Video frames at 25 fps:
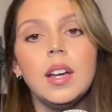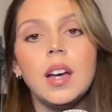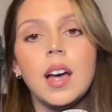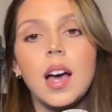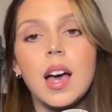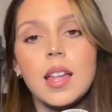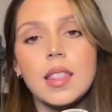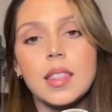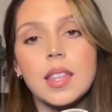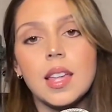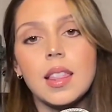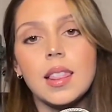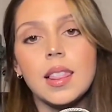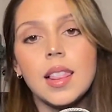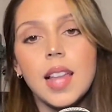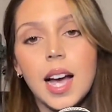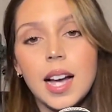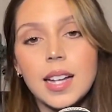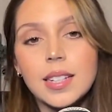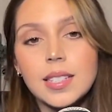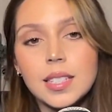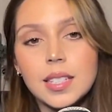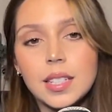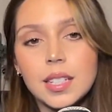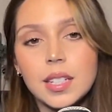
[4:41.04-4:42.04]
And then
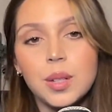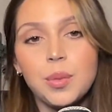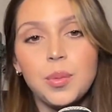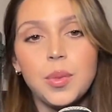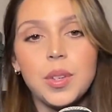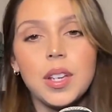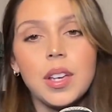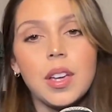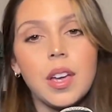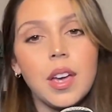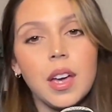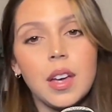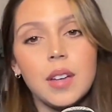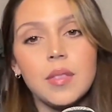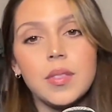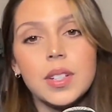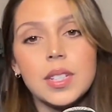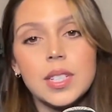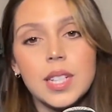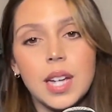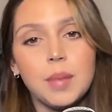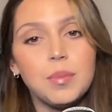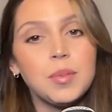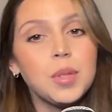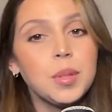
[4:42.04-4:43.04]
lastly, we have
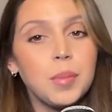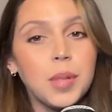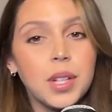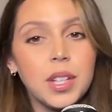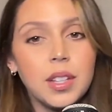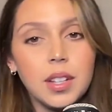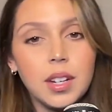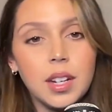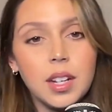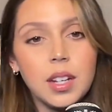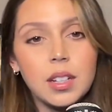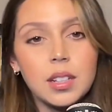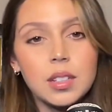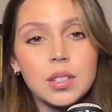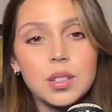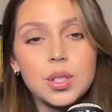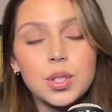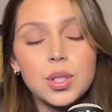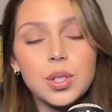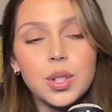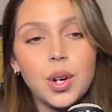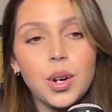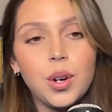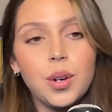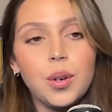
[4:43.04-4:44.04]
adaptability.
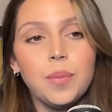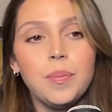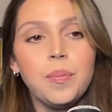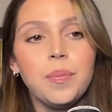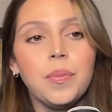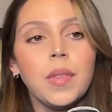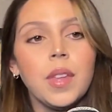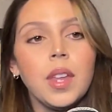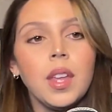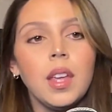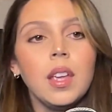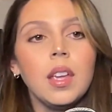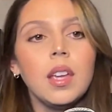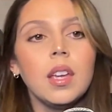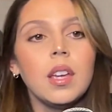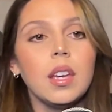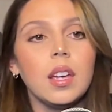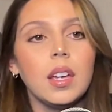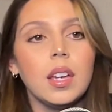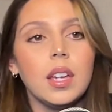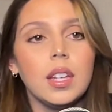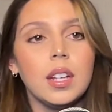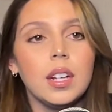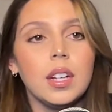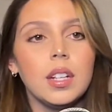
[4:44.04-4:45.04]
So
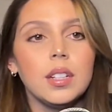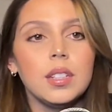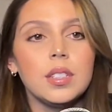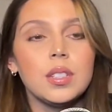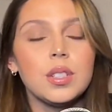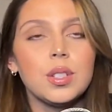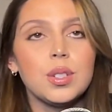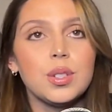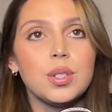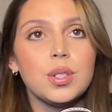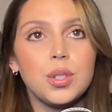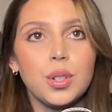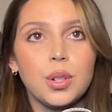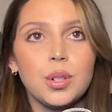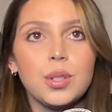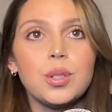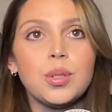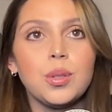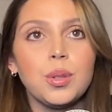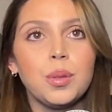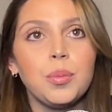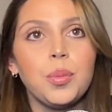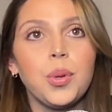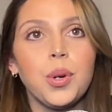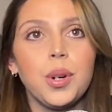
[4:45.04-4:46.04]
it is so
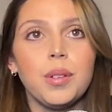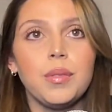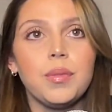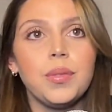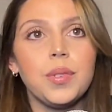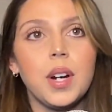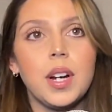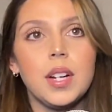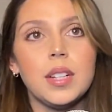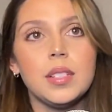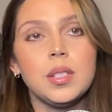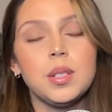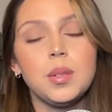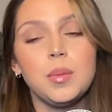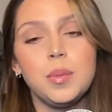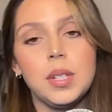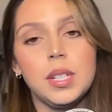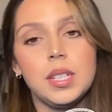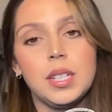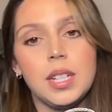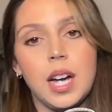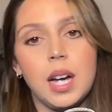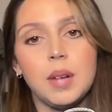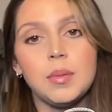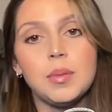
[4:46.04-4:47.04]
important for us to be
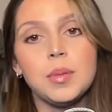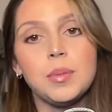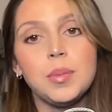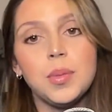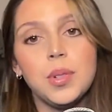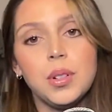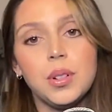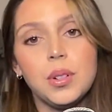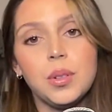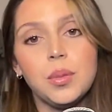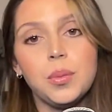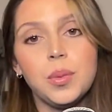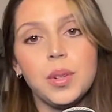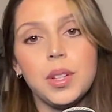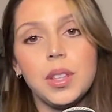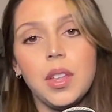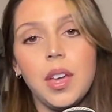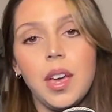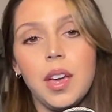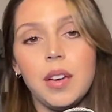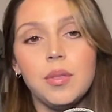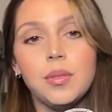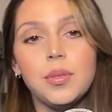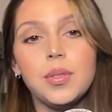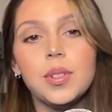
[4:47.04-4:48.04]
adaptable with
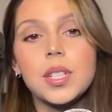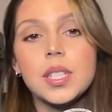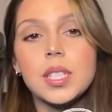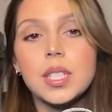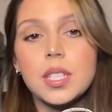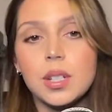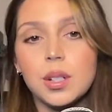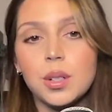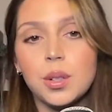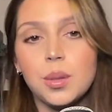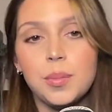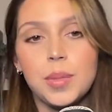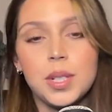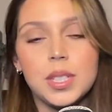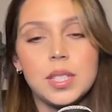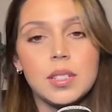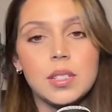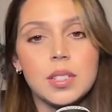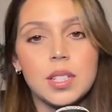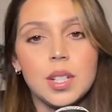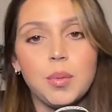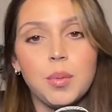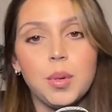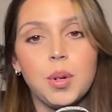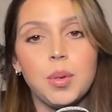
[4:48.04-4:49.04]
every single
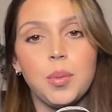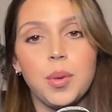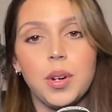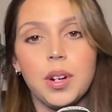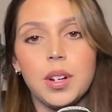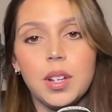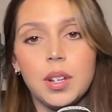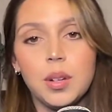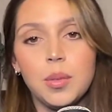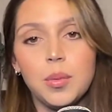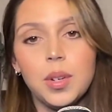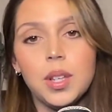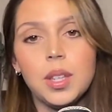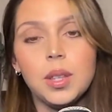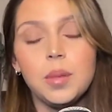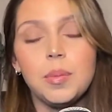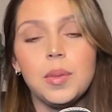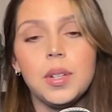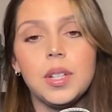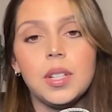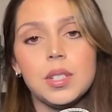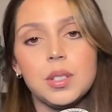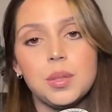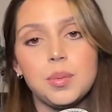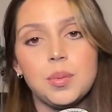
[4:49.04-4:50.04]
business that we're working with
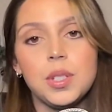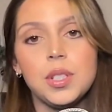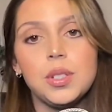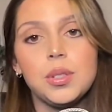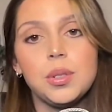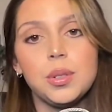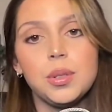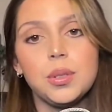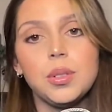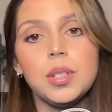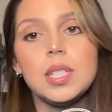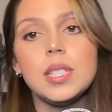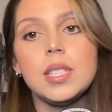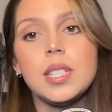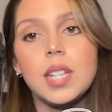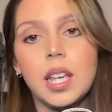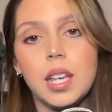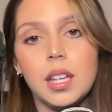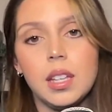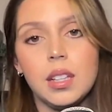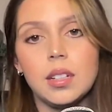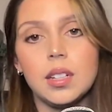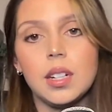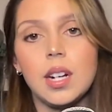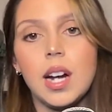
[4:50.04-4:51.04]
because we truly
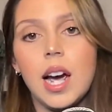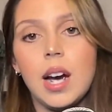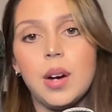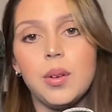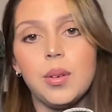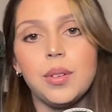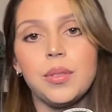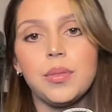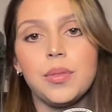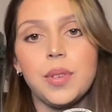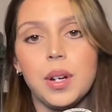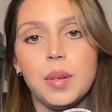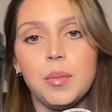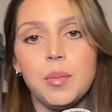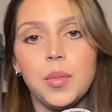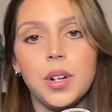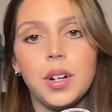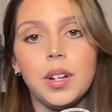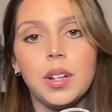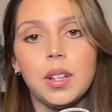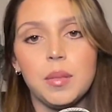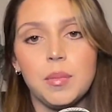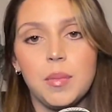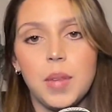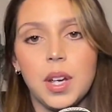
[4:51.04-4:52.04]
tailor our
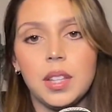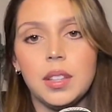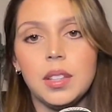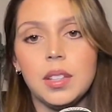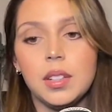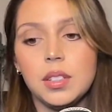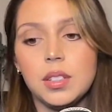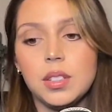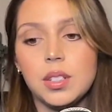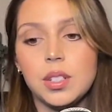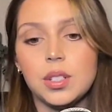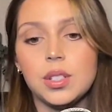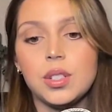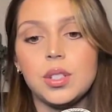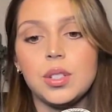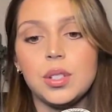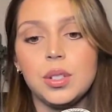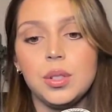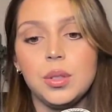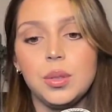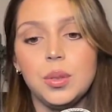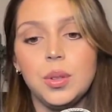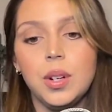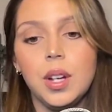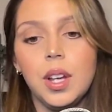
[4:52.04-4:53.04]
framework and method to
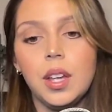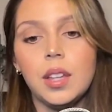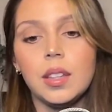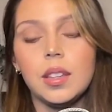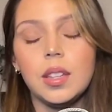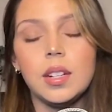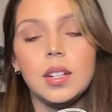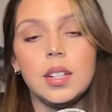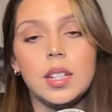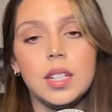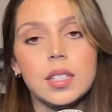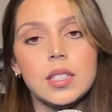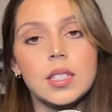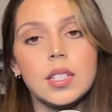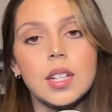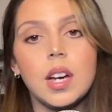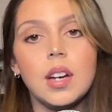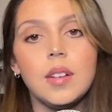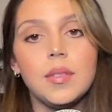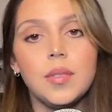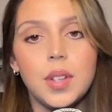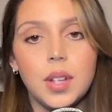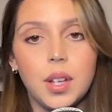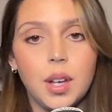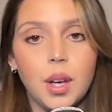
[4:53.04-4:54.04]
suit the needs
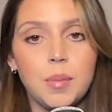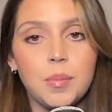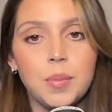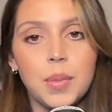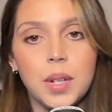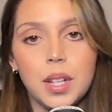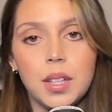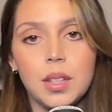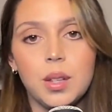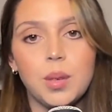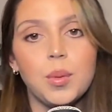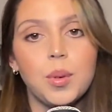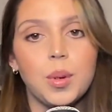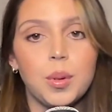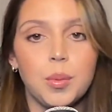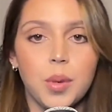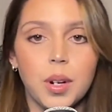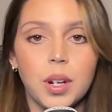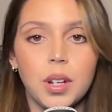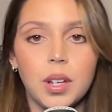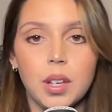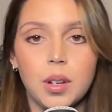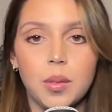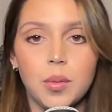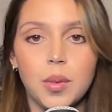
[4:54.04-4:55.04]
of the company that we're
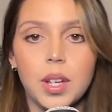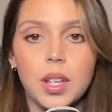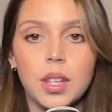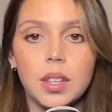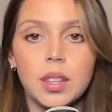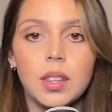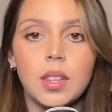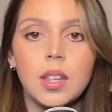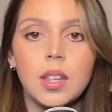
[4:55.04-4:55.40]
working with.